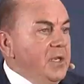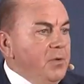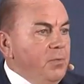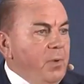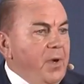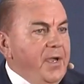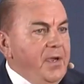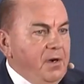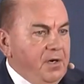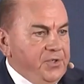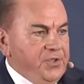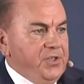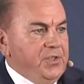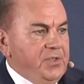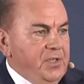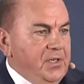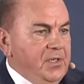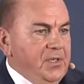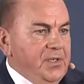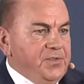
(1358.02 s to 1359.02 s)
way,
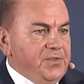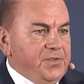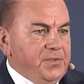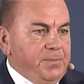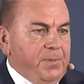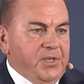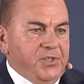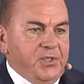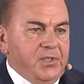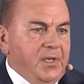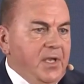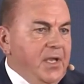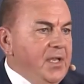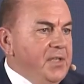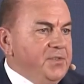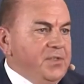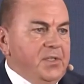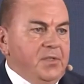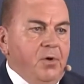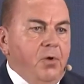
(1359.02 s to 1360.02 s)
Argentina is a special case.
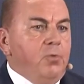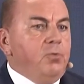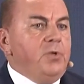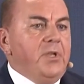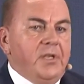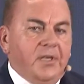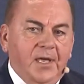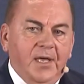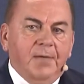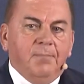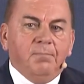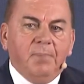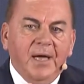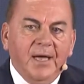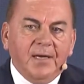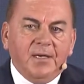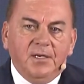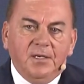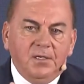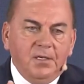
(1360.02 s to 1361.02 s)
It only came
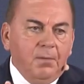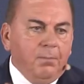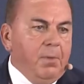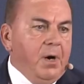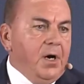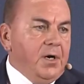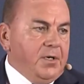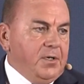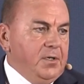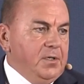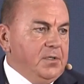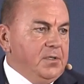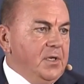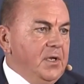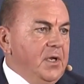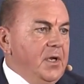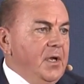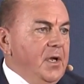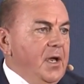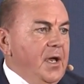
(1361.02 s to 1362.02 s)
back in the market
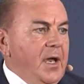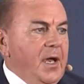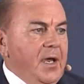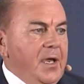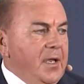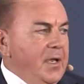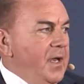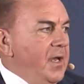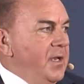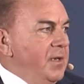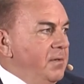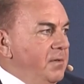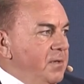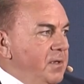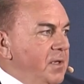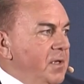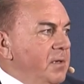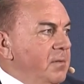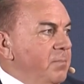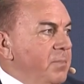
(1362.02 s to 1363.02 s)
and
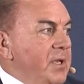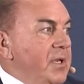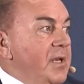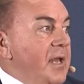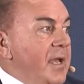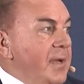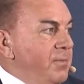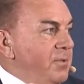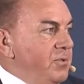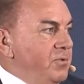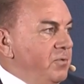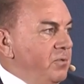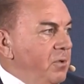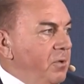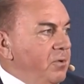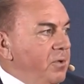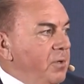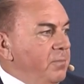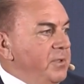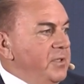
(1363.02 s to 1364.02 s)
in being able to
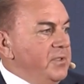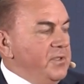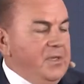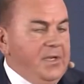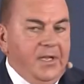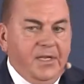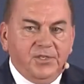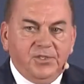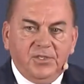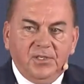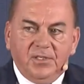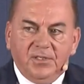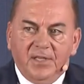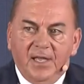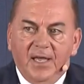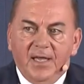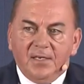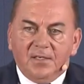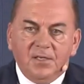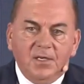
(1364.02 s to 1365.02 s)
load up international
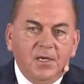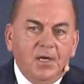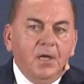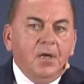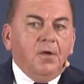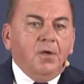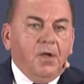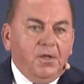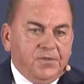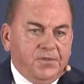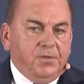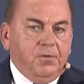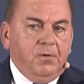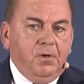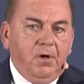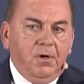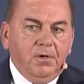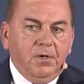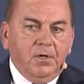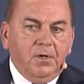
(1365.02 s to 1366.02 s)
debt not so
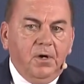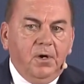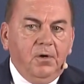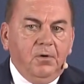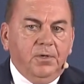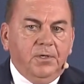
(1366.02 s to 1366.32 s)
long ago.